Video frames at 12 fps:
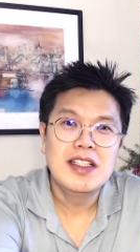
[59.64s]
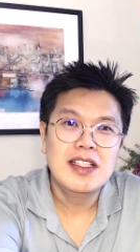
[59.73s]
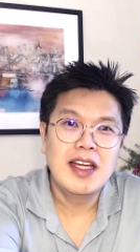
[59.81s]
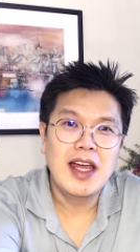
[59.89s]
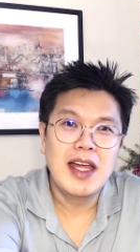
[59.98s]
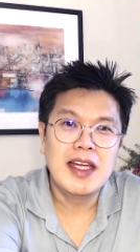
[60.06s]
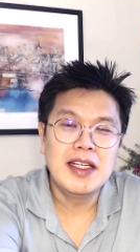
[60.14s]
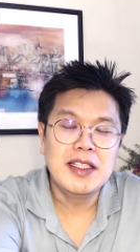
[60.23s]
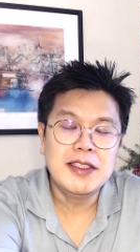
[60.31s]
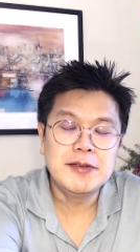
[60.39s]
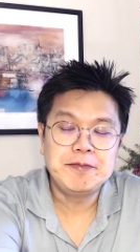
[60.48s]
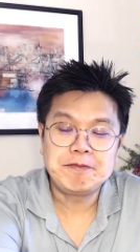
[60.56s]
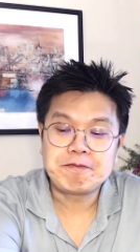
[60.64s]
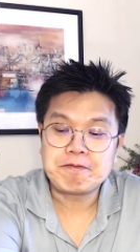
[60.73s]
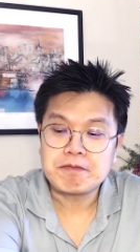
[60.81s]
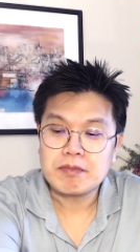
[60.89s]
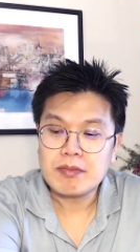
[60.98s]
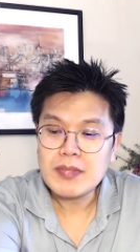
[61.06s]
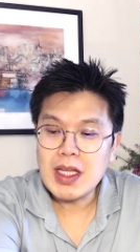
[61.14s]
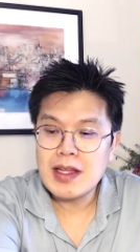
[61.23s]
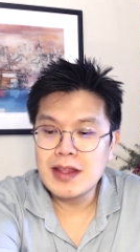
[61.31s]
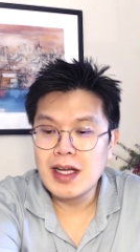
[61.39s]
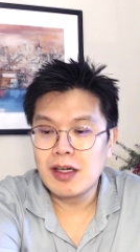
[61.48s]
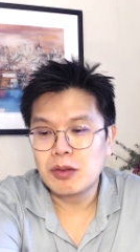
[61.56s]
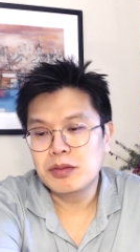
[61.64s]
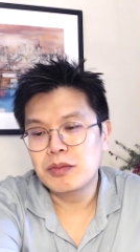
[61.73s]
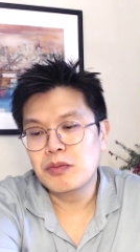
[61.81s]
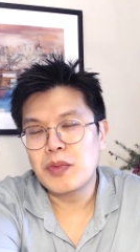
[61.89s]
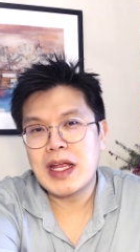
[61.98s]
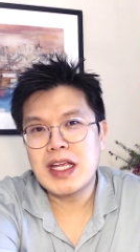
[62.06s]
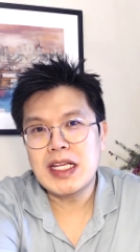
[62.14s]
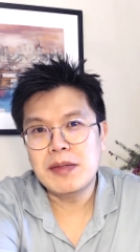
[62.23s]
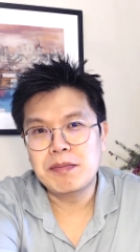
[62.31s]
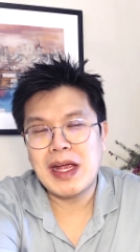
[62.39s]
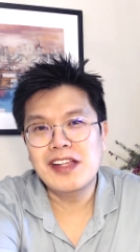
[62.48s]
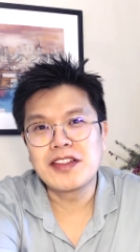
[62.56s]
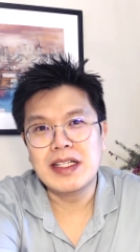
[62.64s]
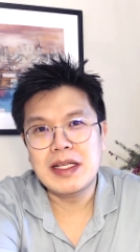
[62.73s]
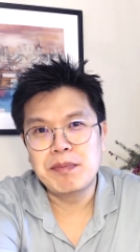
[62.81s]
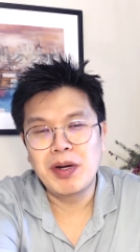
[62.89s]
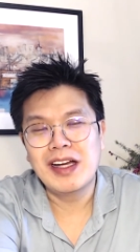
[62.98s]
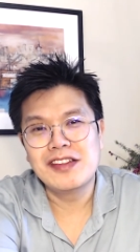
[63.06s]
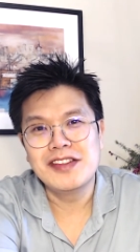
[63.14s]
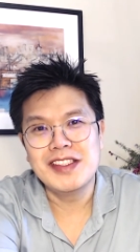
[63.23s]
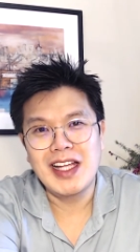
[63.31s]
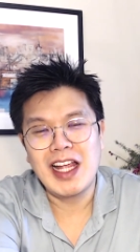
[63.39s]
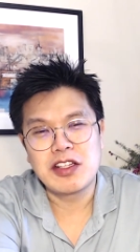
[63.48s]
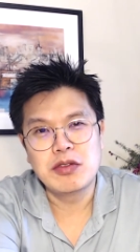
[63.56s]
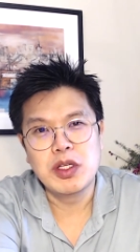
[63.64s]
a now we basically pregnancy actually